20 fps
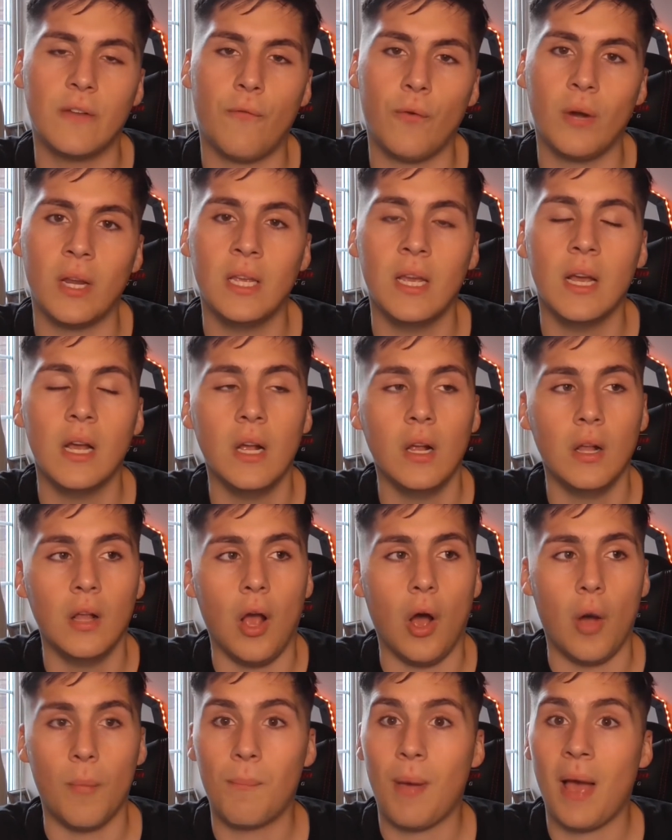3
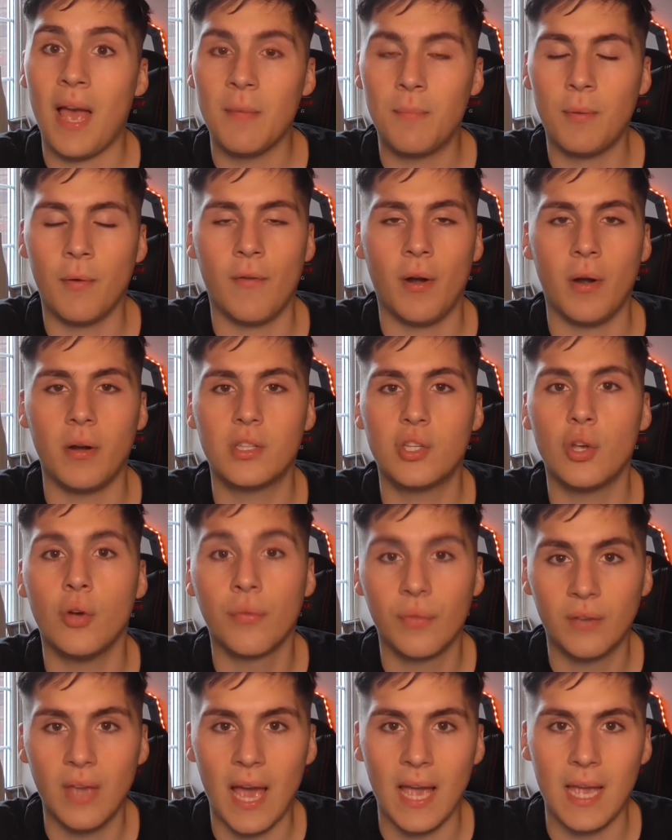on paper very
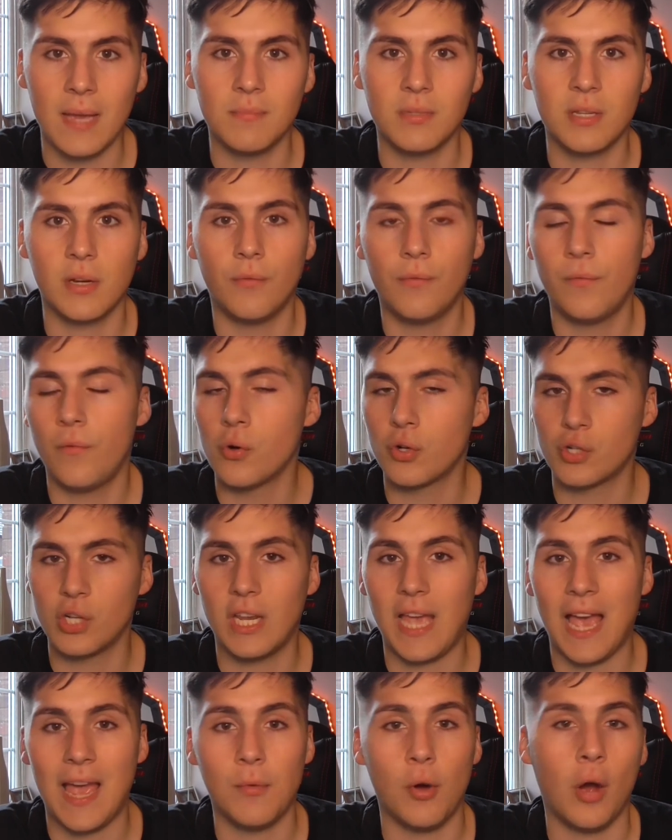tough games, and
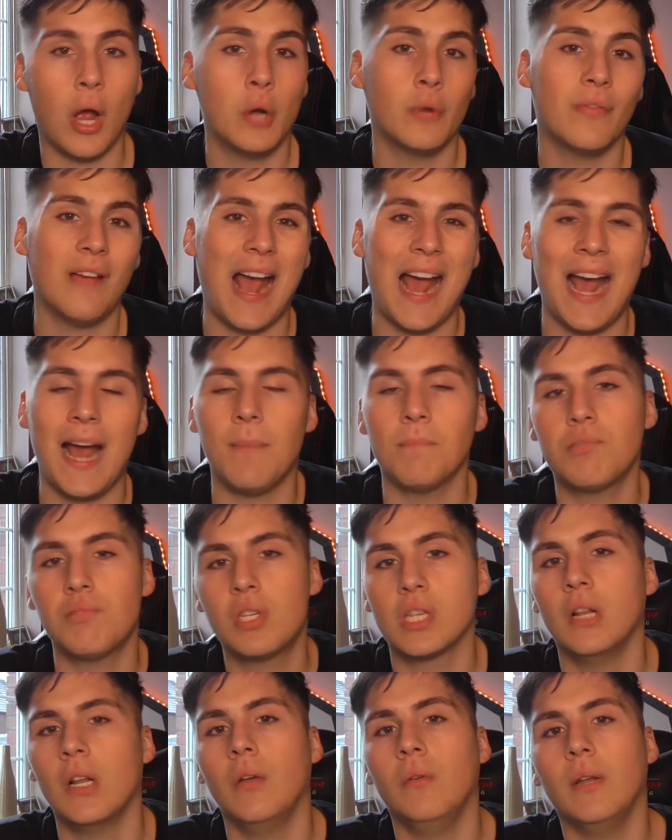unfortunately came away with
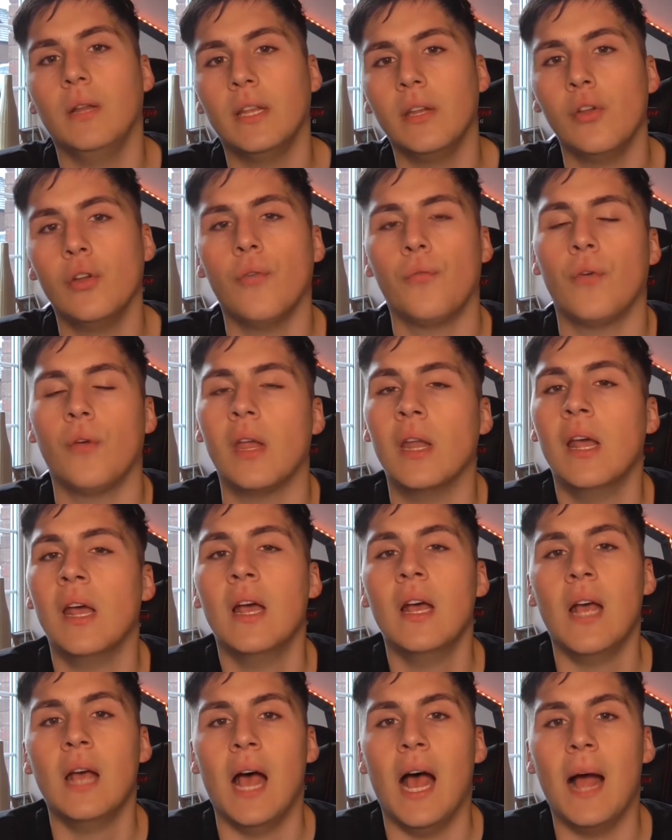absolutely nothing.
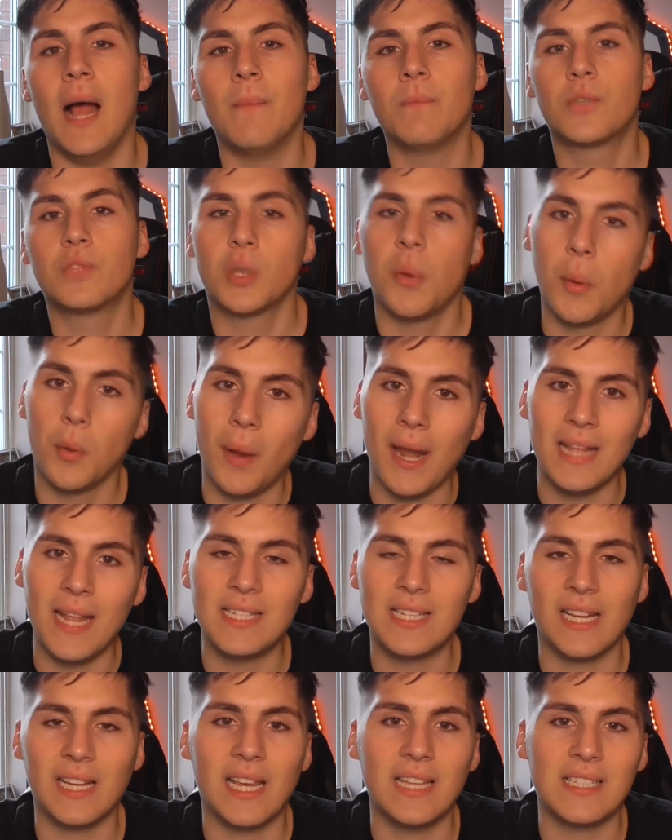So we went
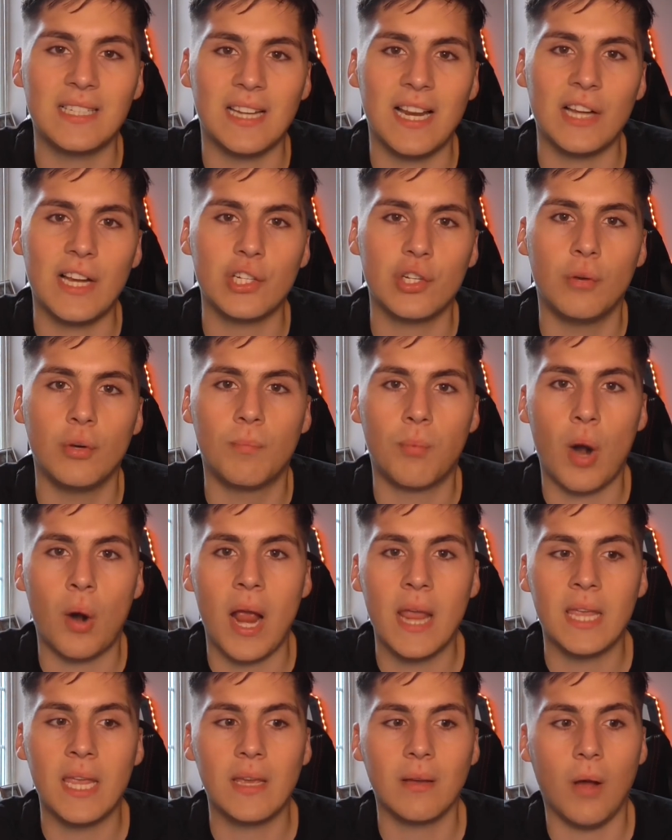into the international
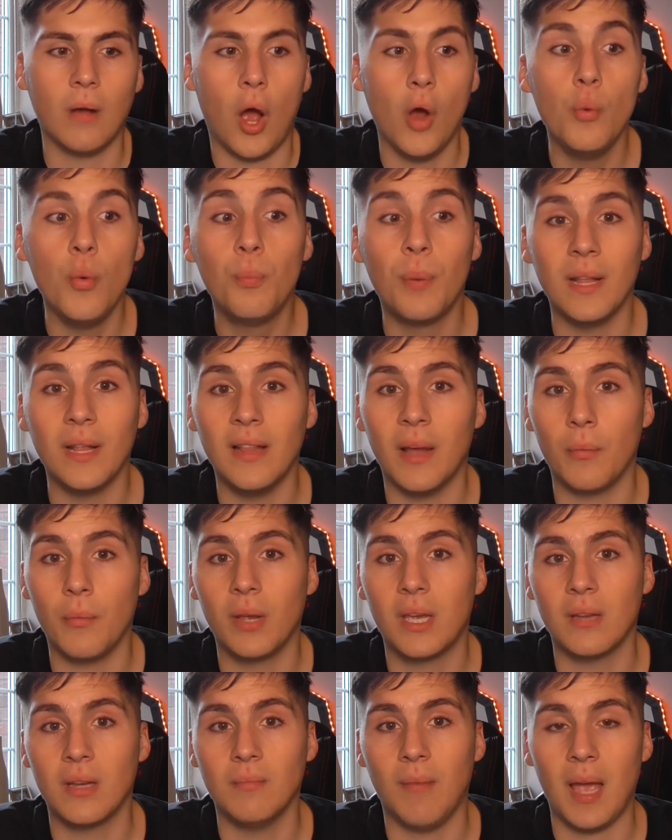break hoping that
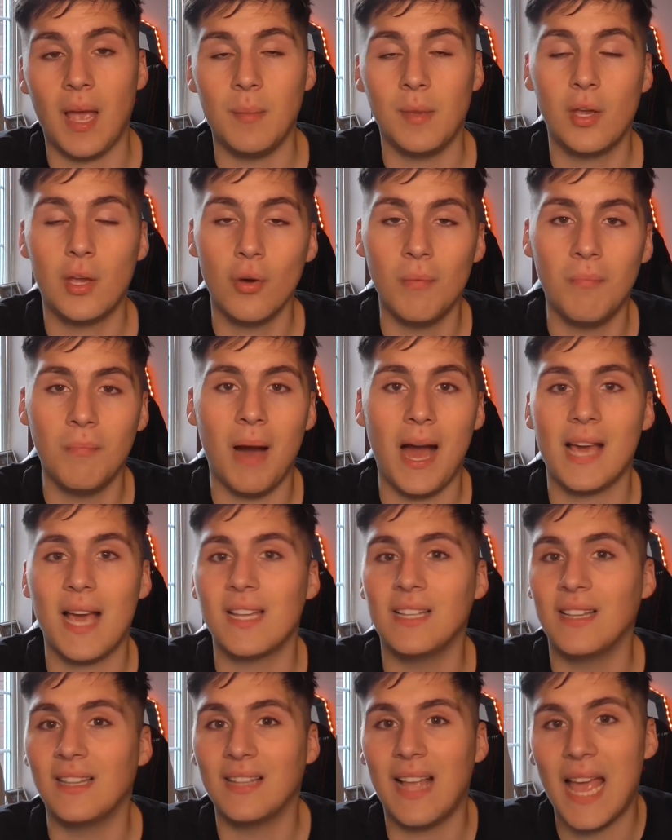we can maybe come
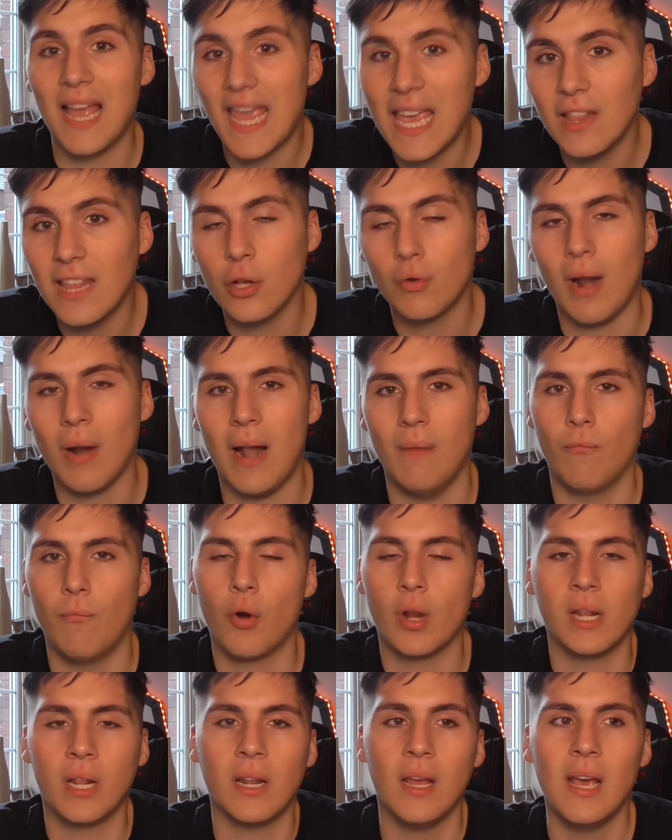back and hit the ground
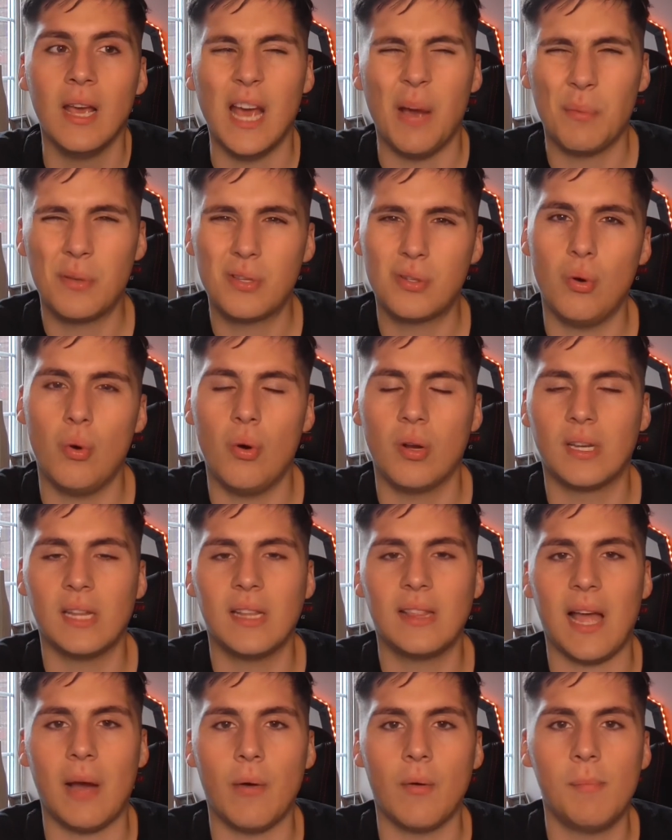running, and we sort of
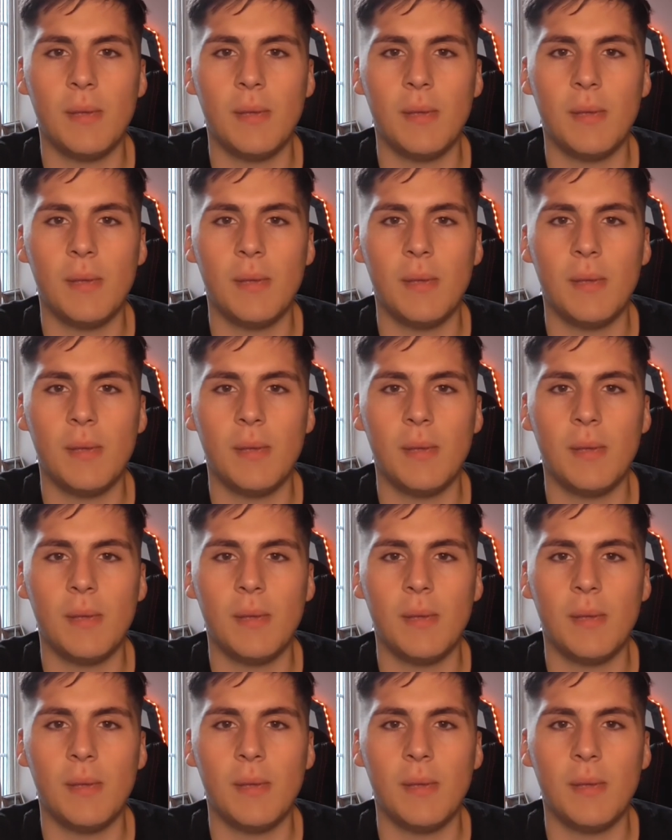did that.